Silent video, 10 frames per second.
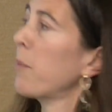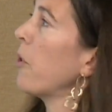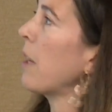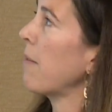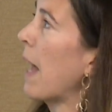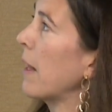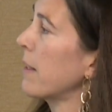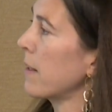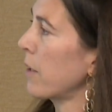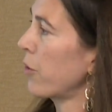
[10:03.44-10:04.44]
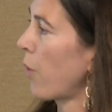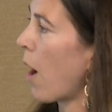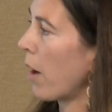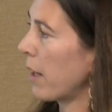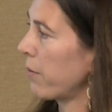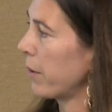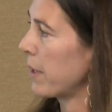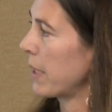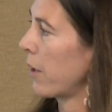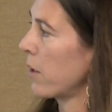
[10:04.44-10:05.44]
community violence is a strong
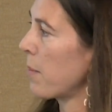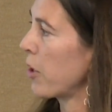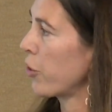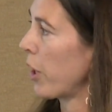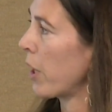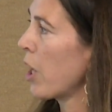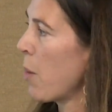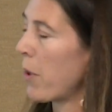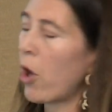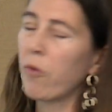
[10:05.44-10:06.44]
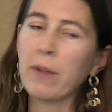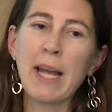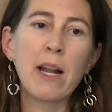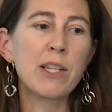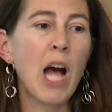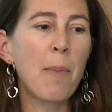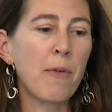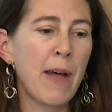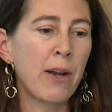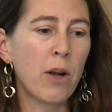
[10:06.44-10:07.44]
influence here in the mission, but overlaid on top
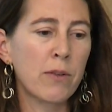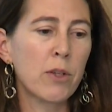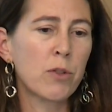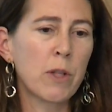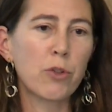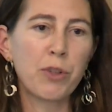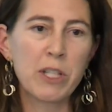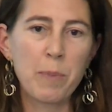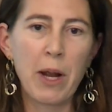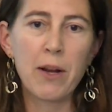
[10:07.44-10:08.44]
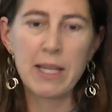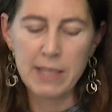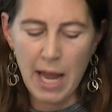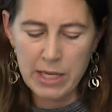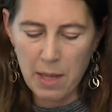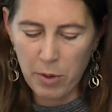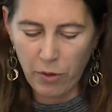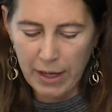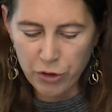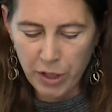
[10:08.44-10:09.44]
of that are also social disparities tied to
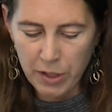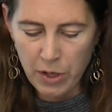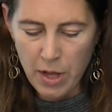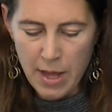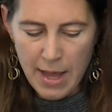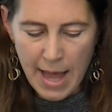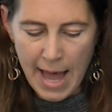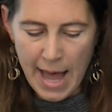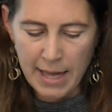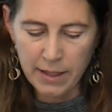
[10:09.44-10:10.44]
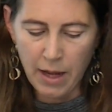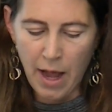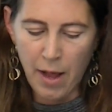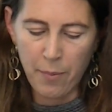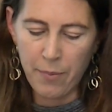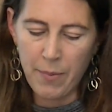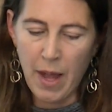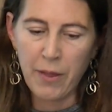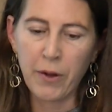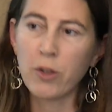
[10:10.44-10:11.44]
immigration and um,
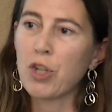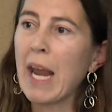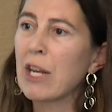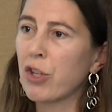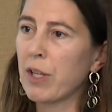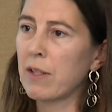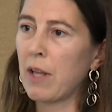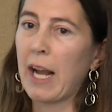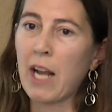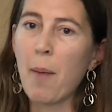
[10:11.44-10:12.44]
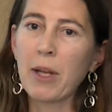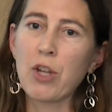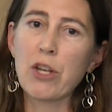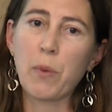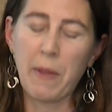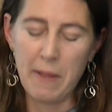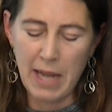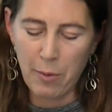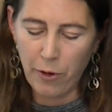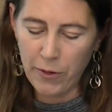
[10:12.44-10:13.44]
other changes, economic changes within the
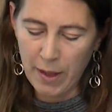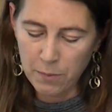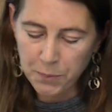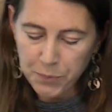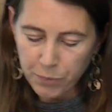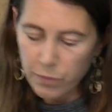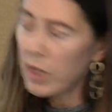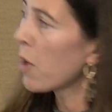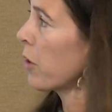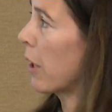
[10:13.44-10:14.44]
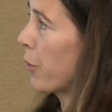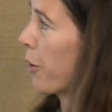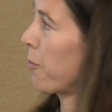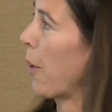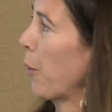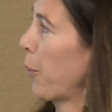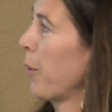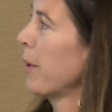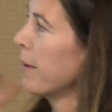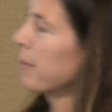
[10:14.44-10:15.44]
neighborhood that you know sort of both